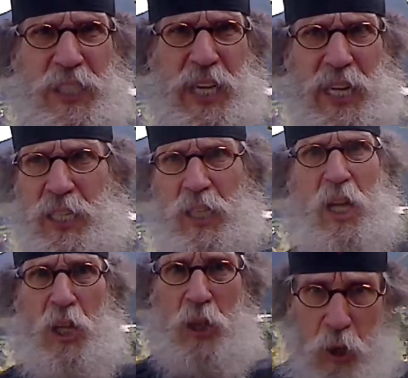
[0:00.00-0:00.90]
vindicated.
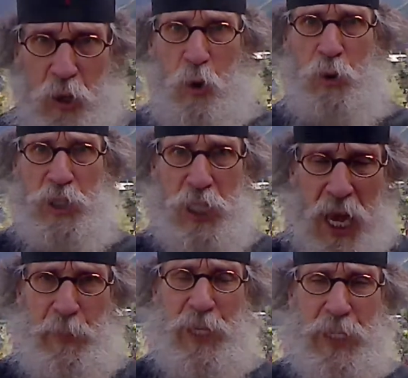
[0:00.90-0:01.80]
Look what's
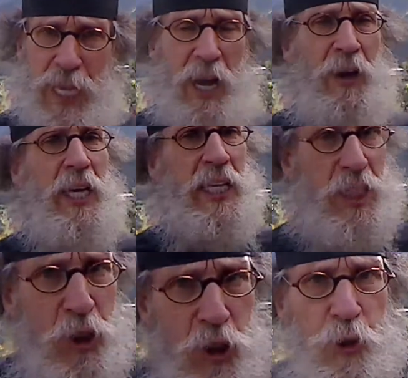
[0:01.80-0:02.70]
happening now
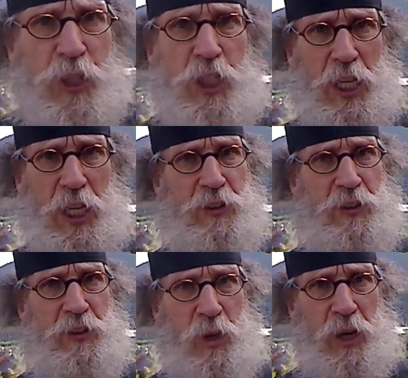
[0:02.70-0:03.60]
in the Jewish state
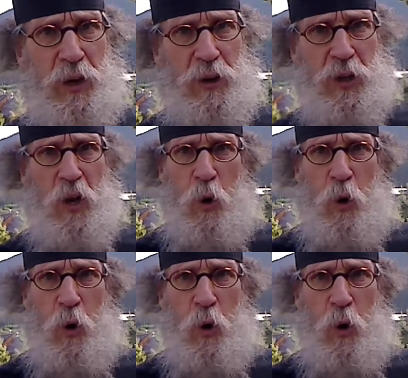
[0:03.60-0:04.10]
of Israel,